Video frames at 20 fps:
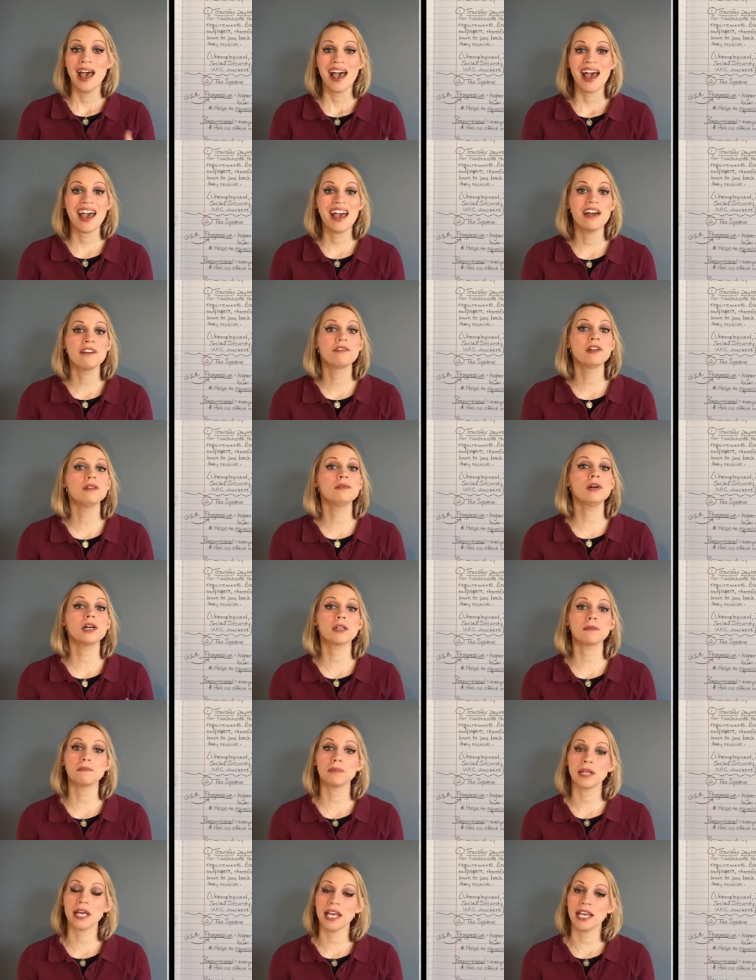
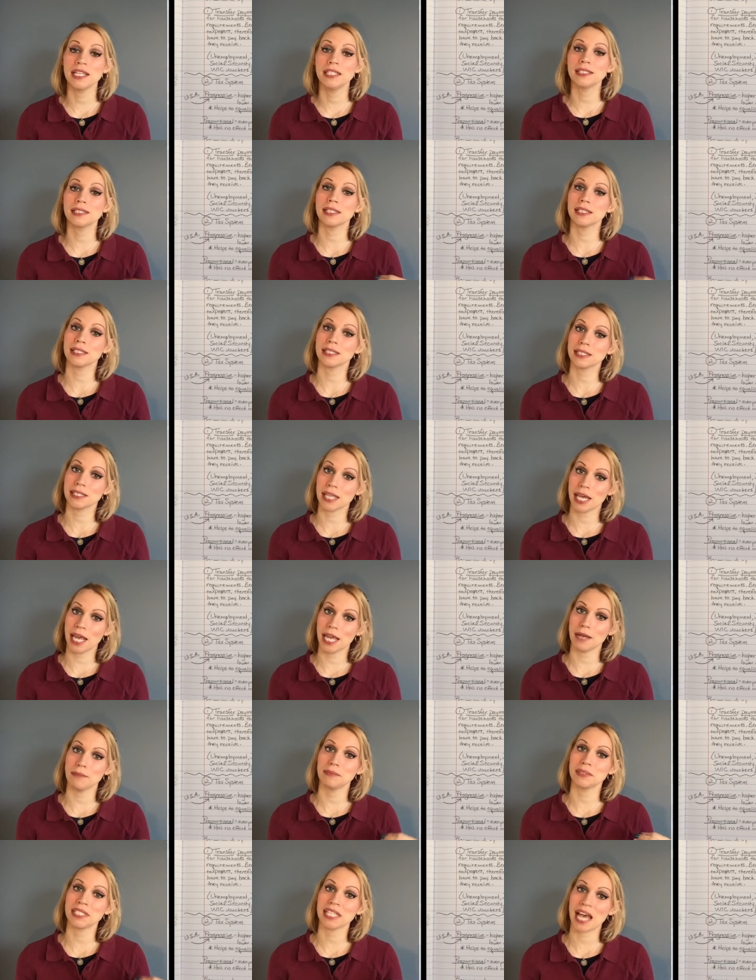everyone pays the
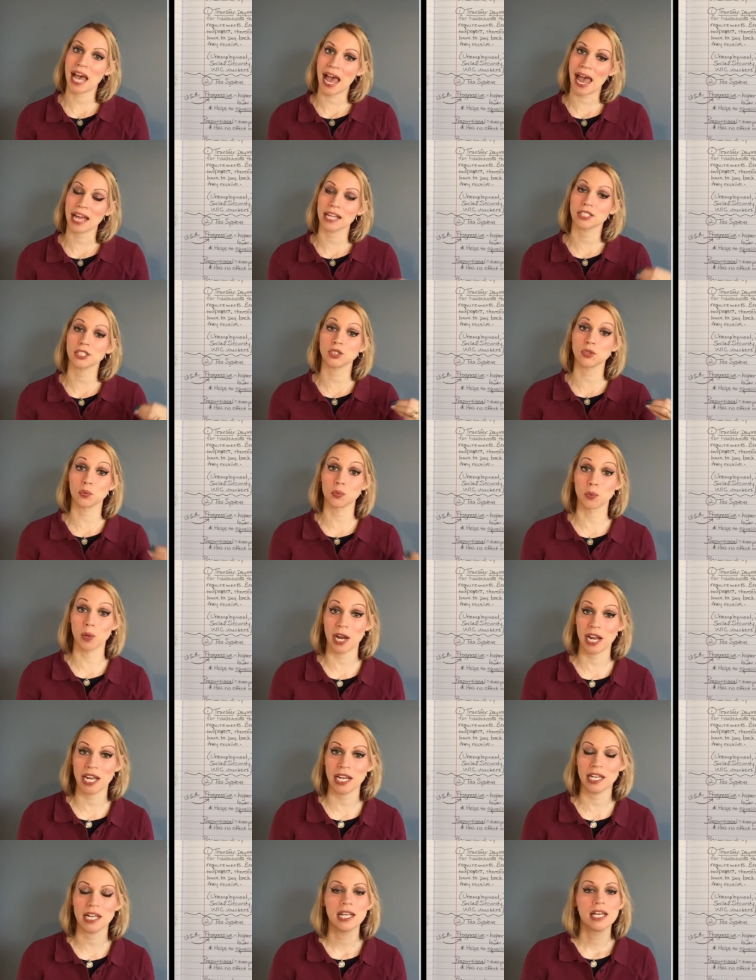same tax
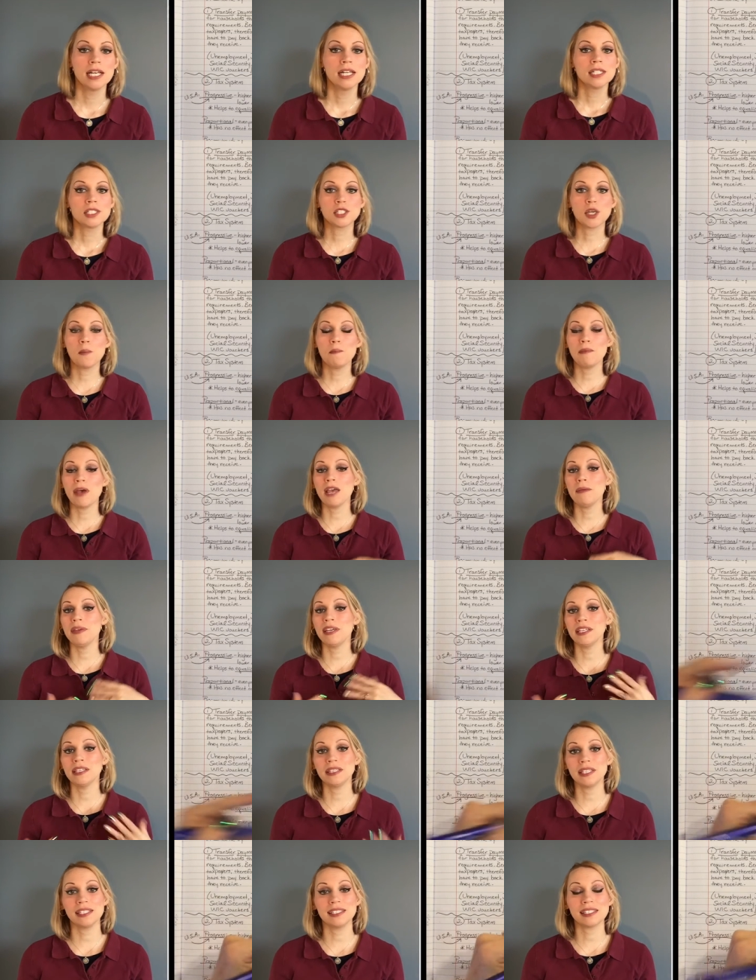rate. So maybe
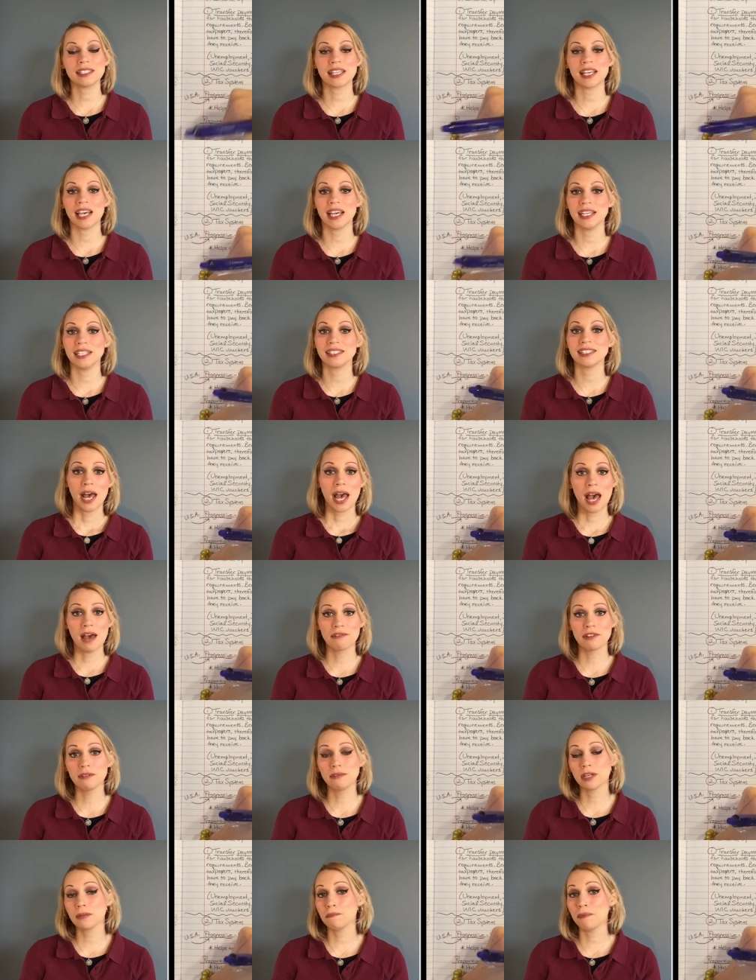in this case,
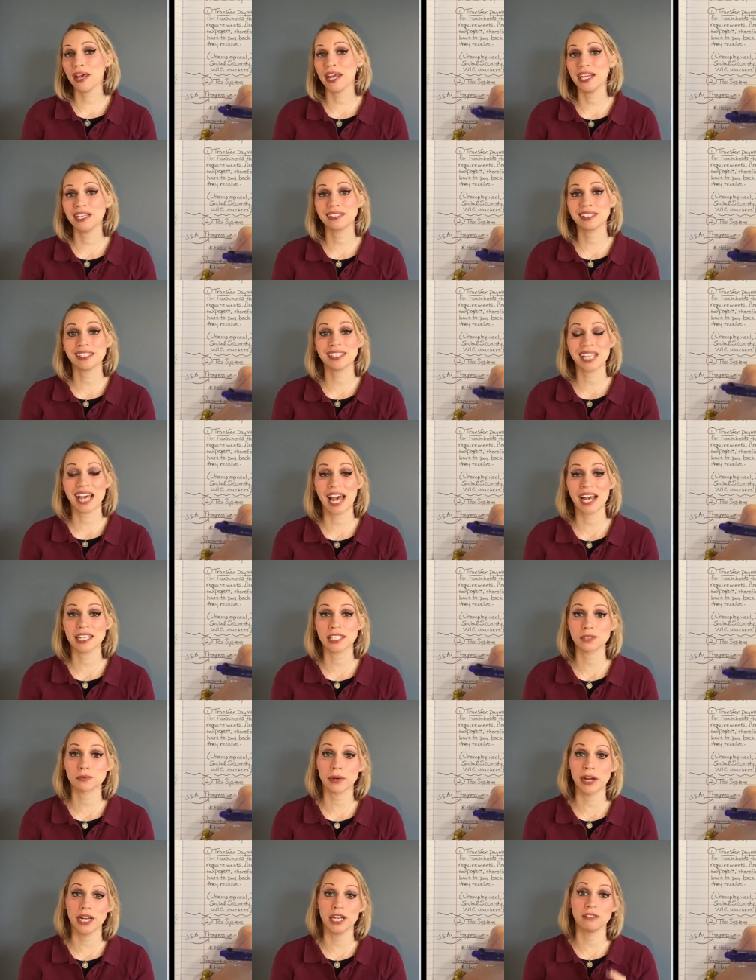everyone pays a
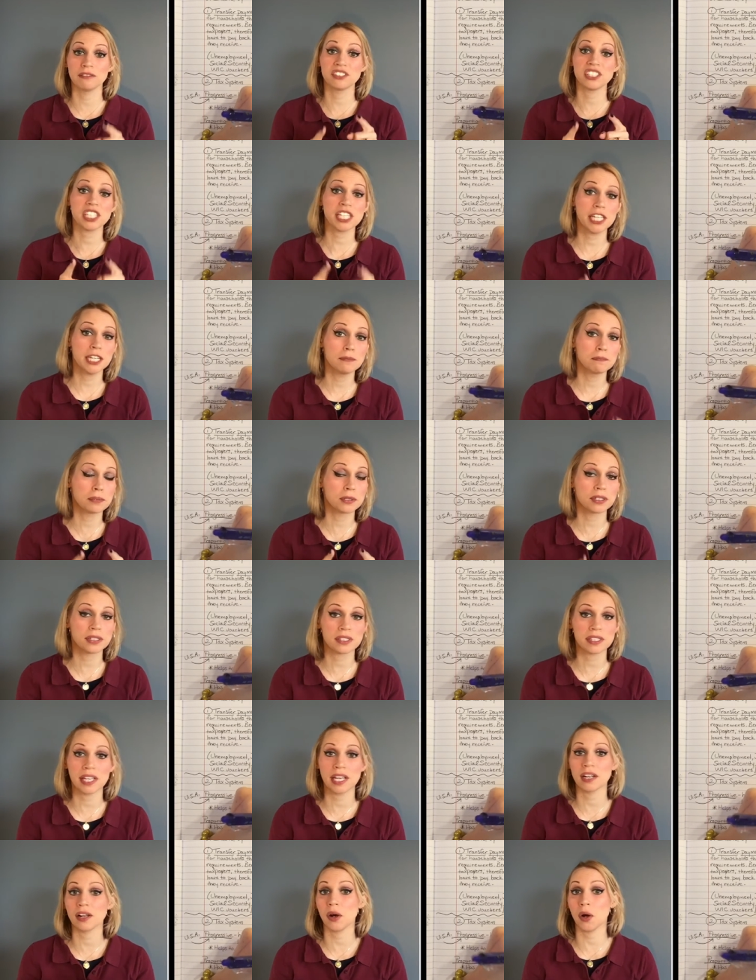tax rate of
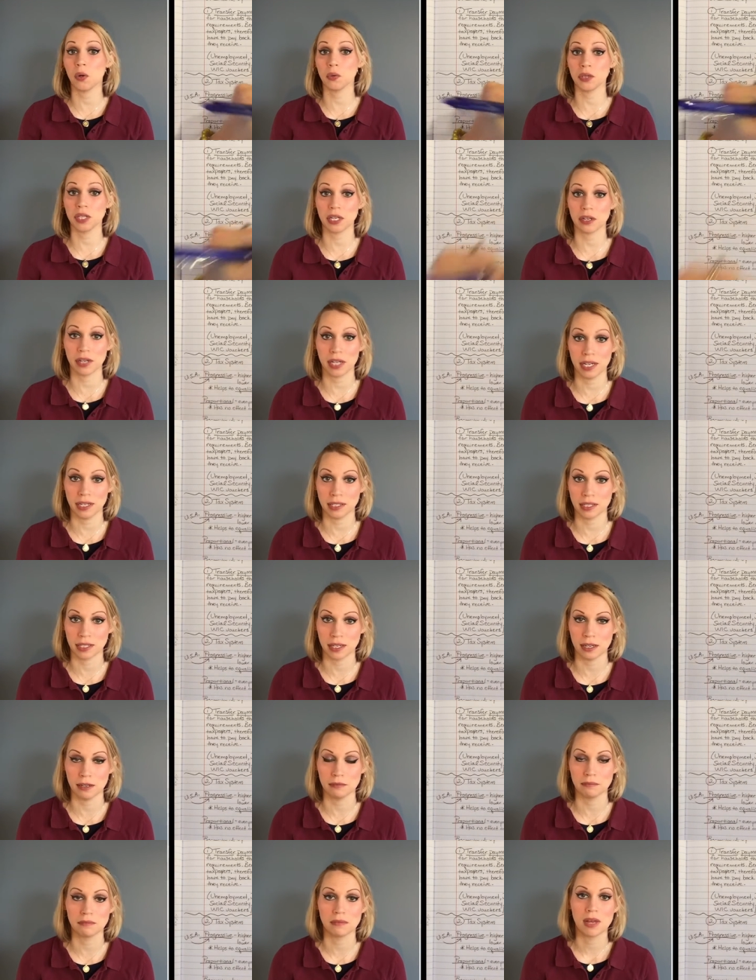10% on their
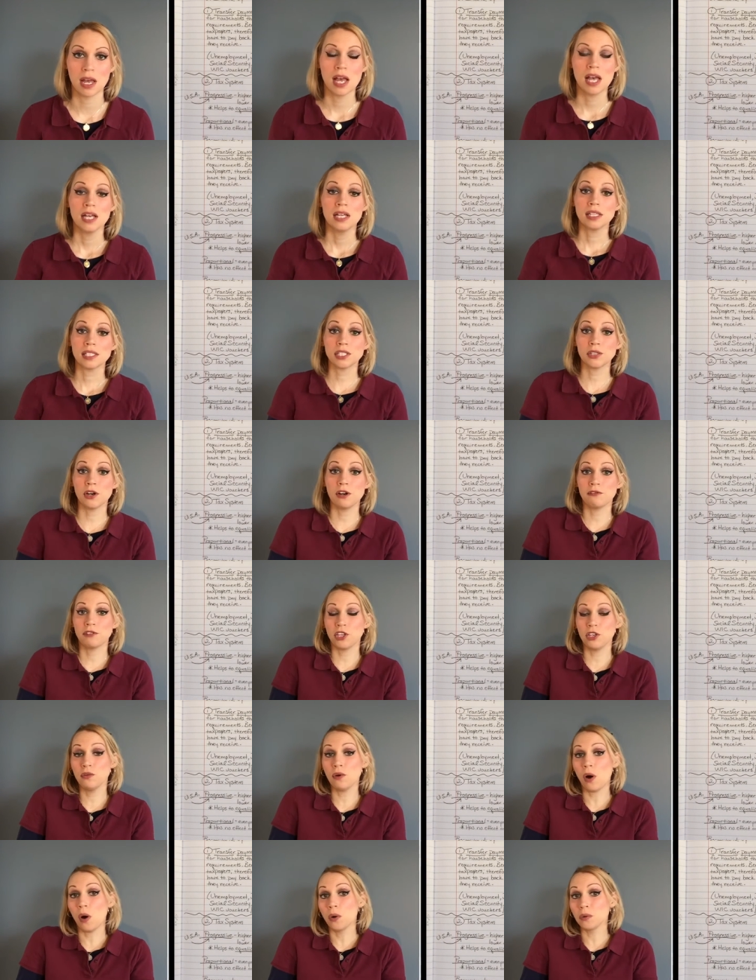income. So if
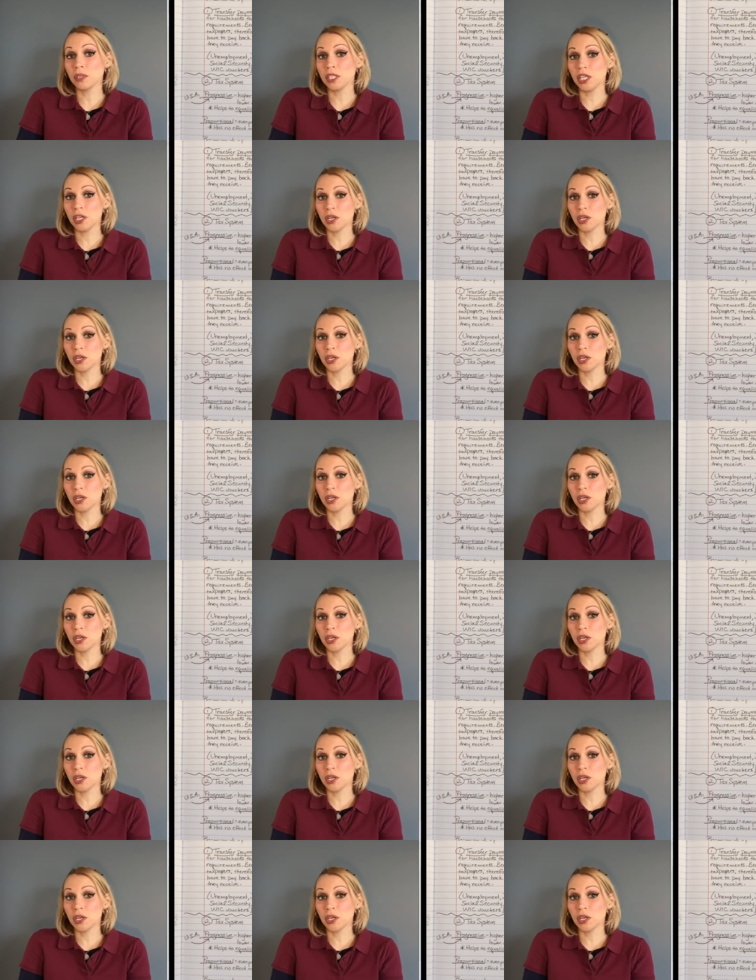you only